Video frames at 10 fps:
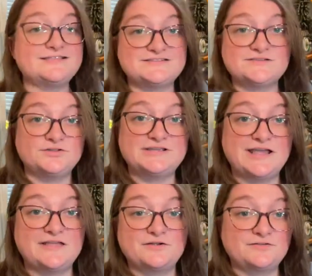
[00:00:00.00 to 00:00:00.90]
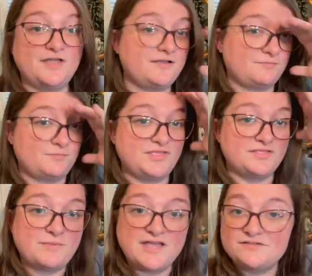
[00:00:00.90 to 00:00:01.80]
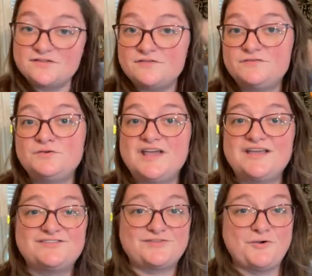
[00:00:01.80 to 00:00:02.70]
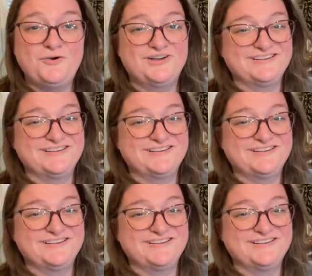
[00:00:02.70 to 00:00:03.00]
this all together like within the past like few days. So